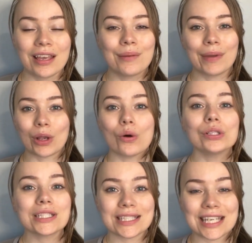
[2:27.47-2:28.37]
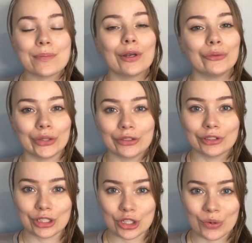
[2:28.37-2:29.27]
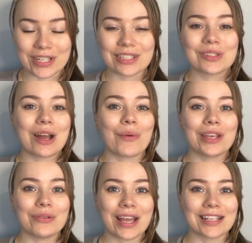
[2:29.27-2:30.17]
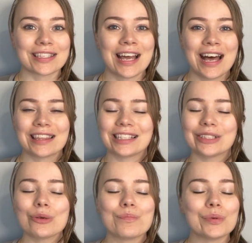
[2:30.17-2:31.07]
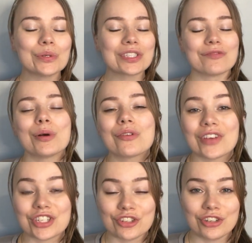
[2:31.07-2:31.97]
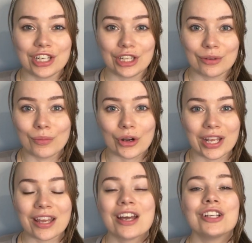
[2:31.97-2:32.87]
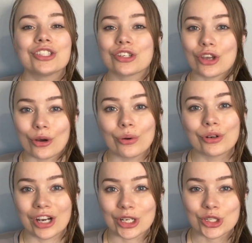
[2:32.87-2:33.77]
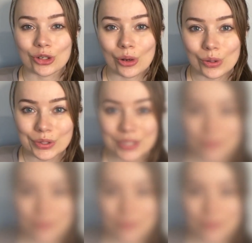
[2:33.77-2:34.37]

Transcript: My goal is to keep it really, really short so that way you get that little boost of motivation you need in the morning to go crush your goals.